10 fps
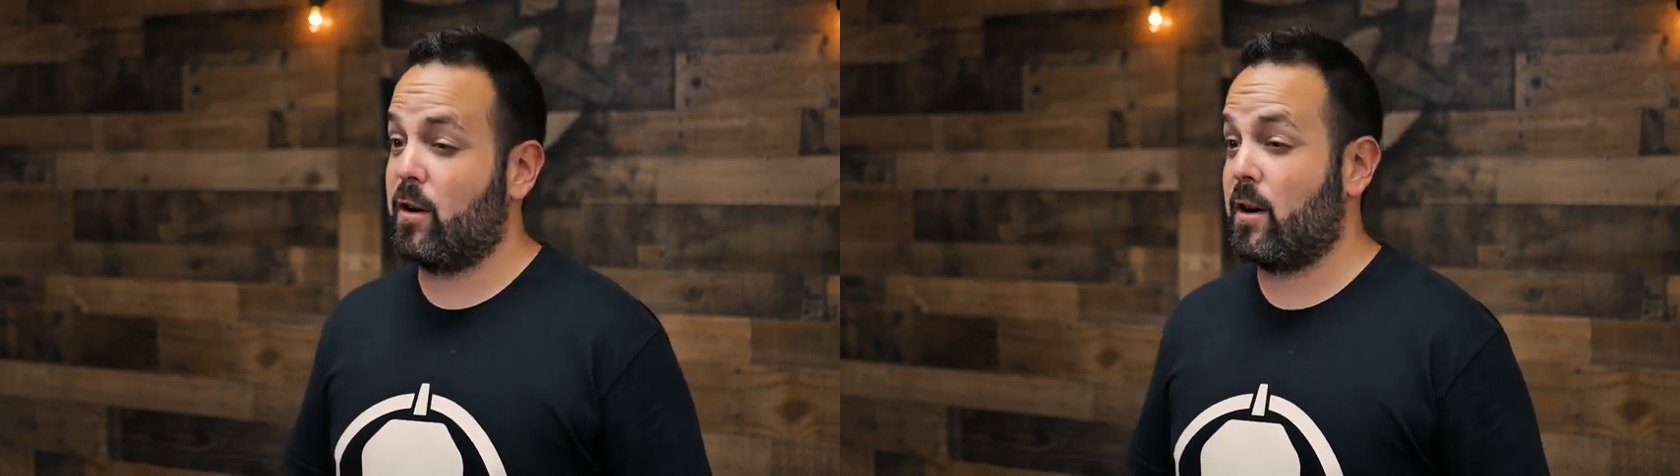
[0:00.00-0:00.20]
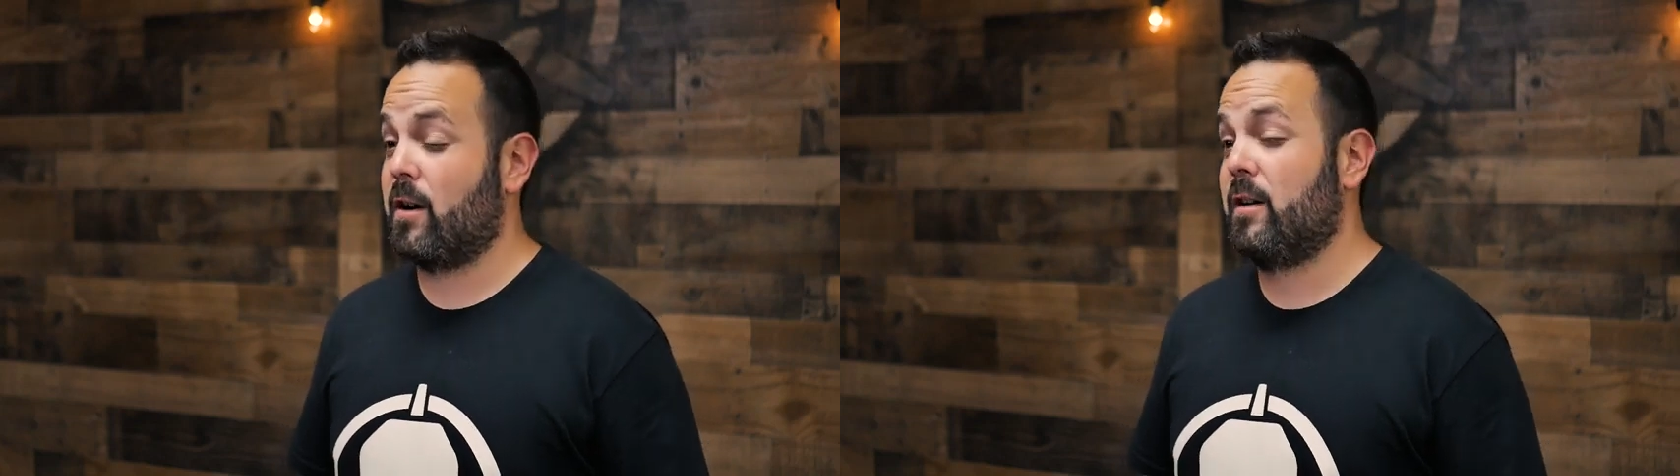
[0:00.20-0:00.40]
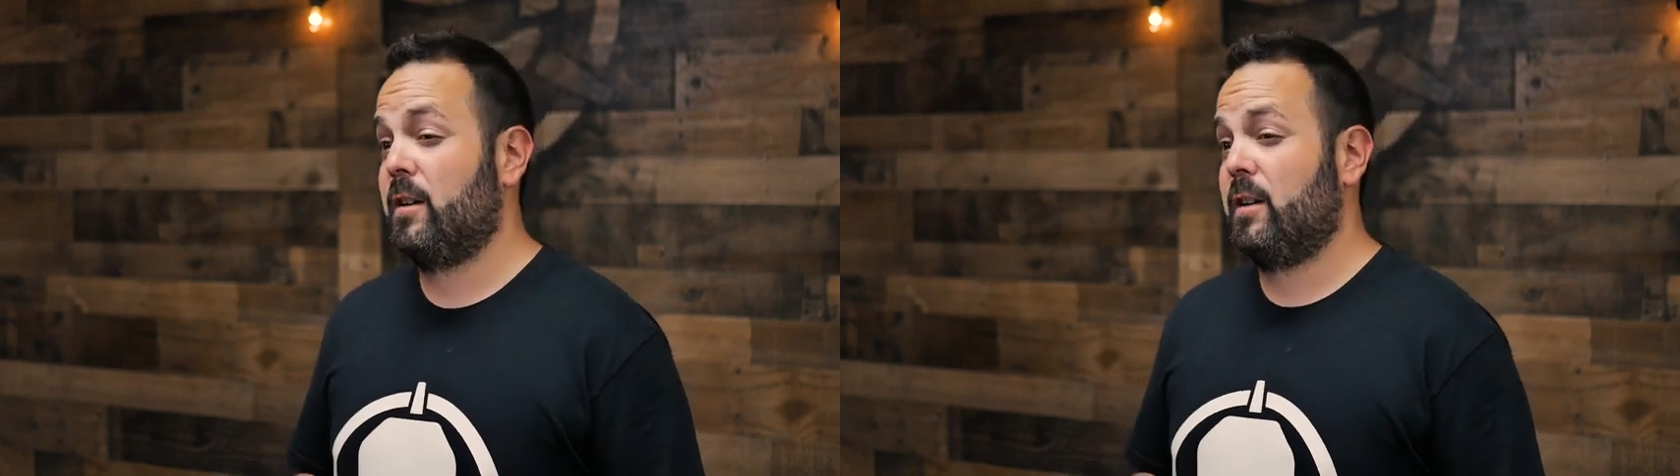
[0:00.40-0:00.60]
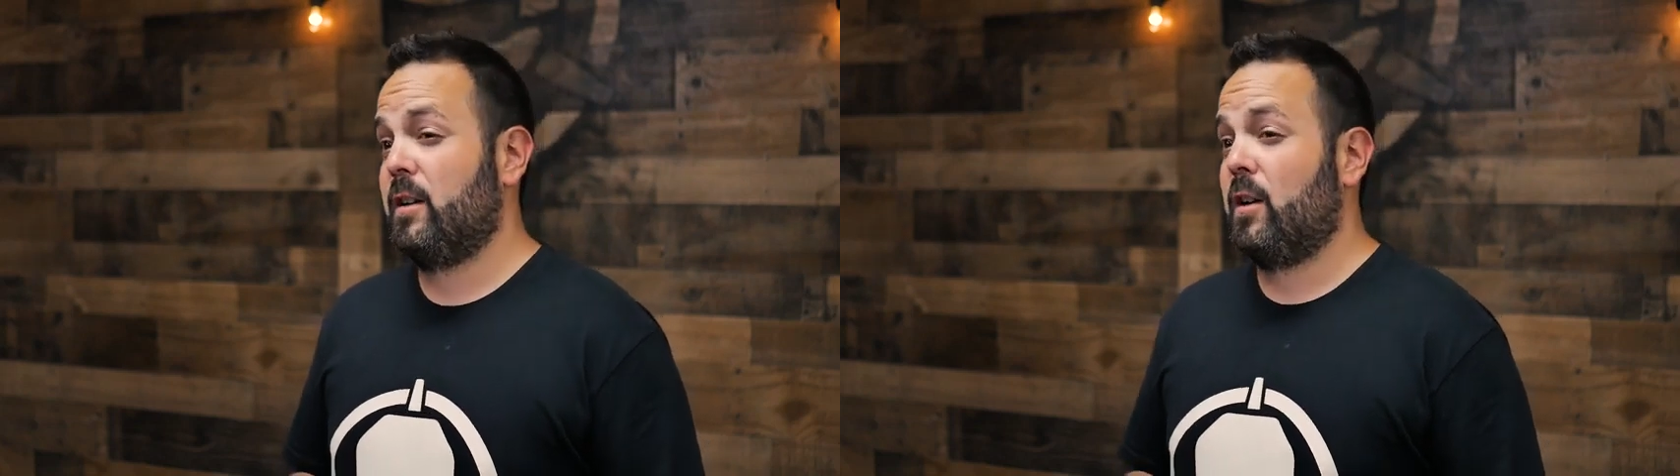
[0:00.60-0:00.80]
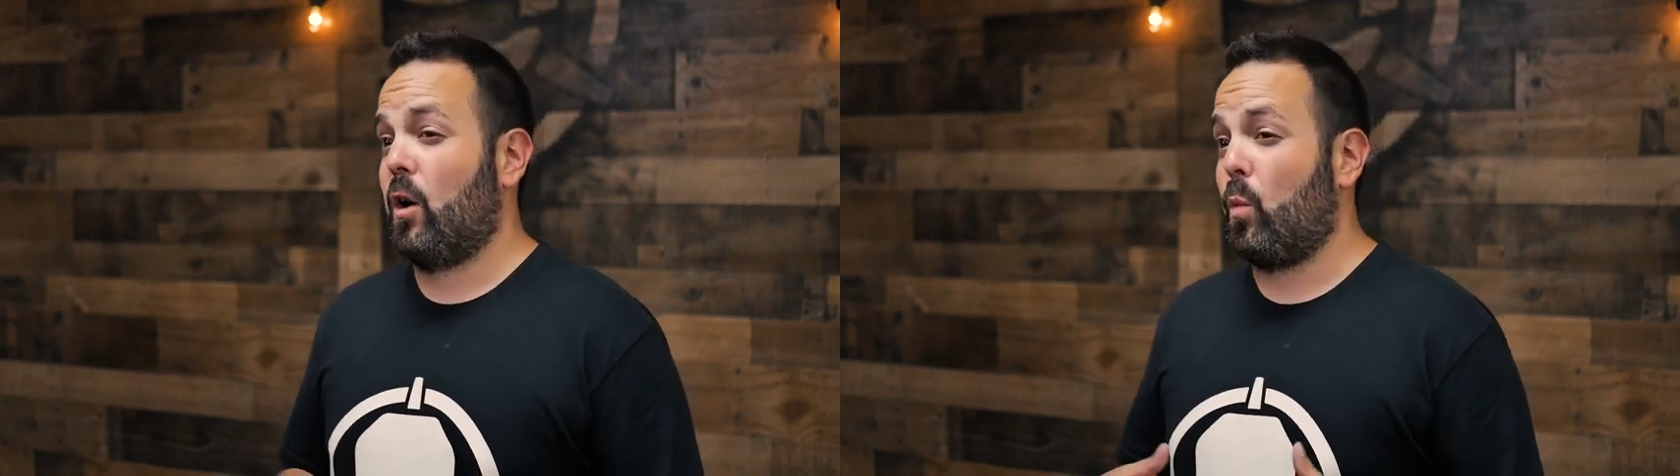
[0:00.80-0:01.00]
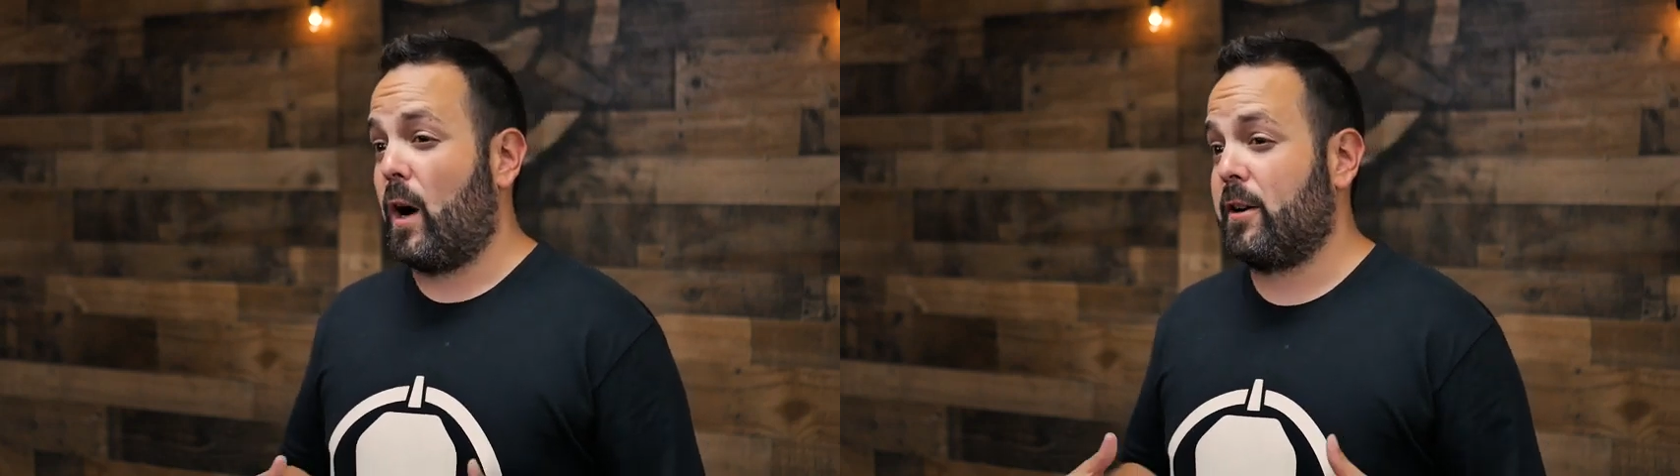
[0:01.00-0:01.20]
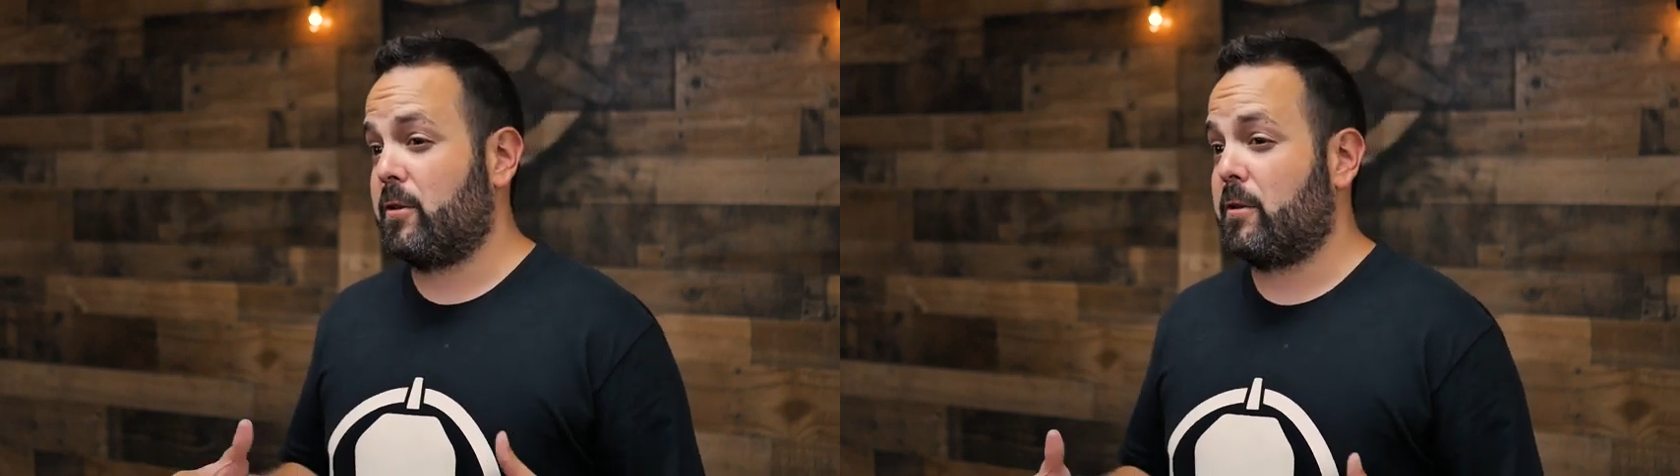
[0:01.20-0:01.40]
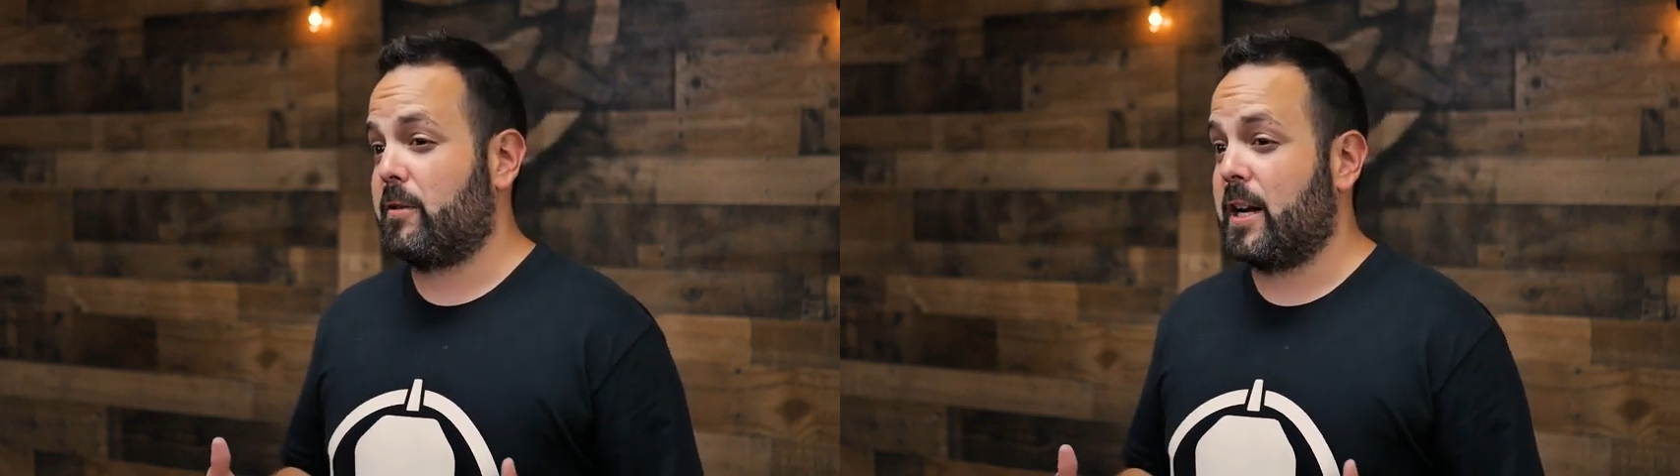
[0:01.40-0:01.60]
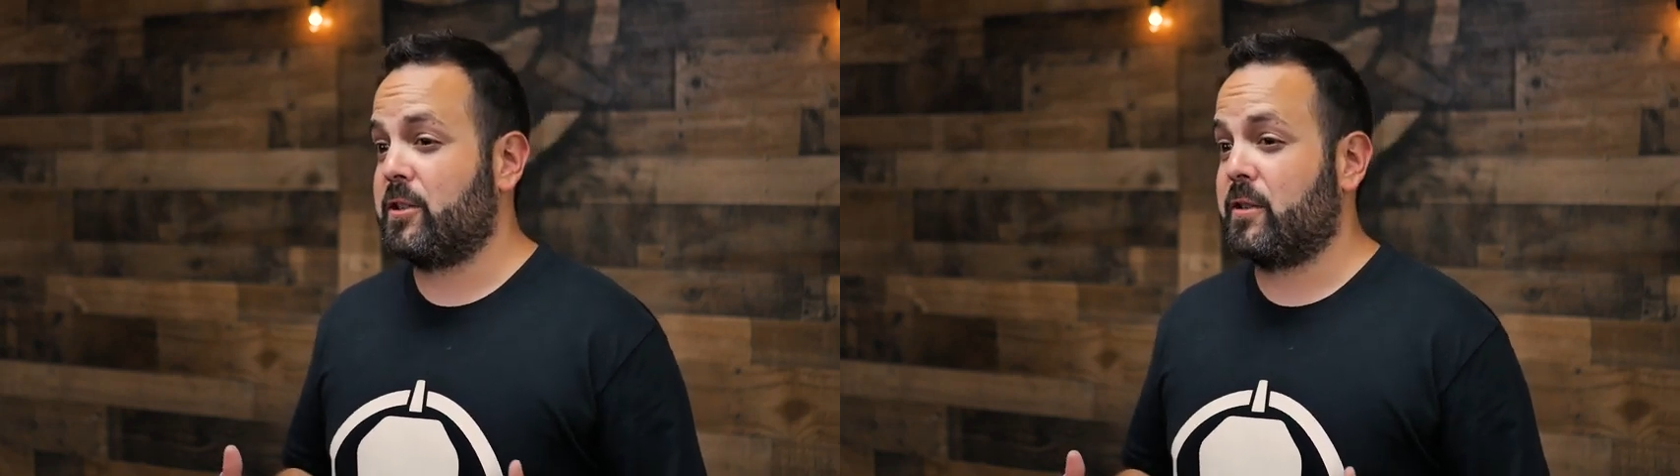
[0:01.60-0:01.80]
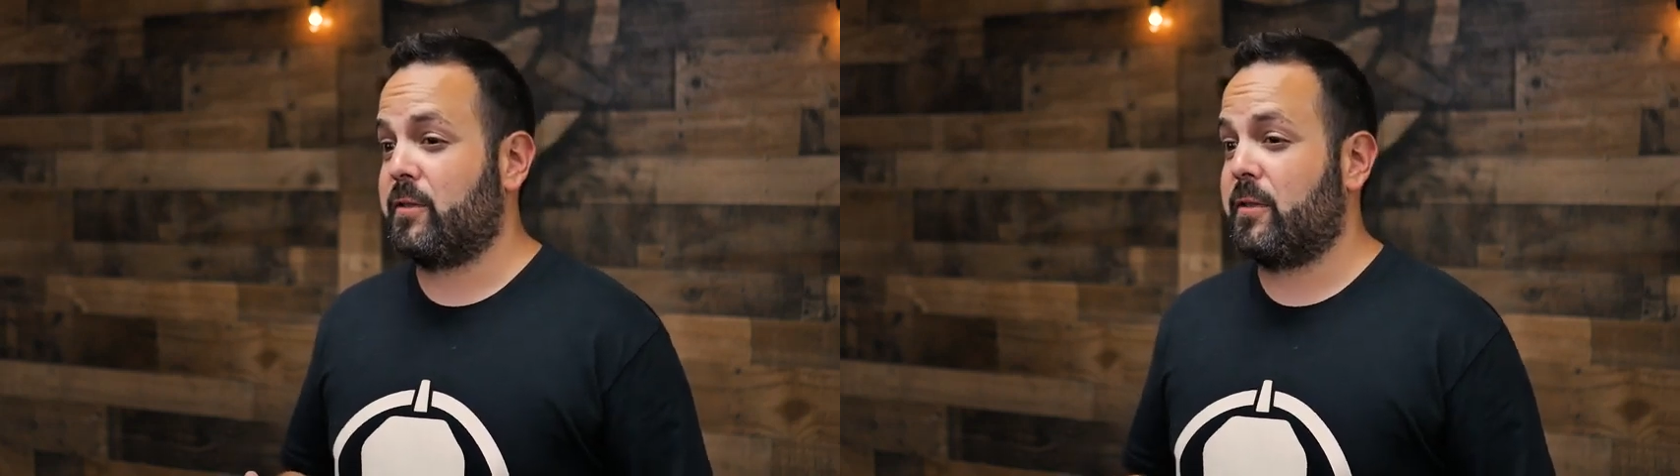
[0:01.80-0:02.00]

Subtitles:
are a wider range of